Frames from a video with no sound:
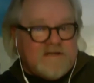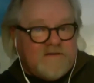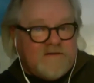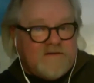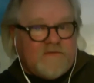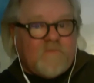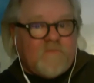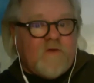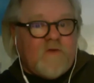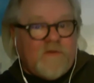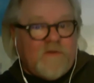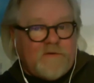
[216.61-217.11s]

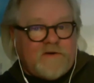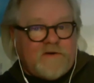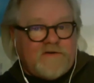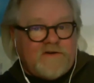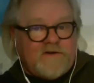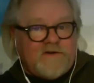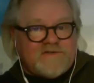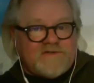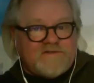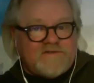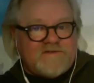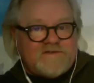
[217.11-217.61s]
different weather
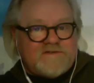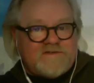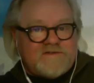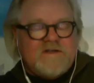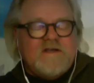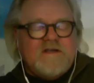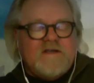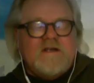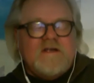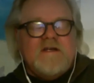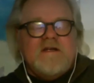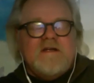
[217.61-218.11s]
conditions
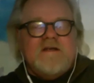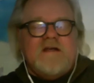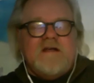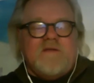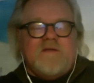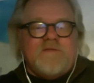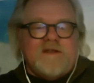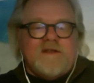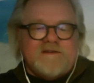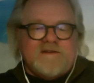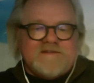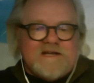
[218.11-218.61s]

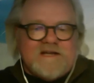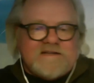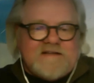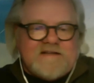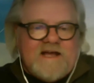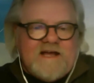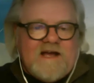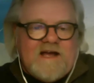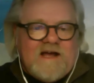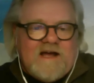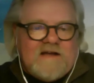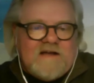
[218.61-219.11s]
and things like
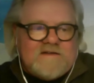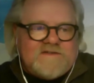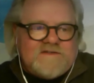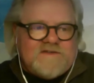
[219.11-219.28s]
that.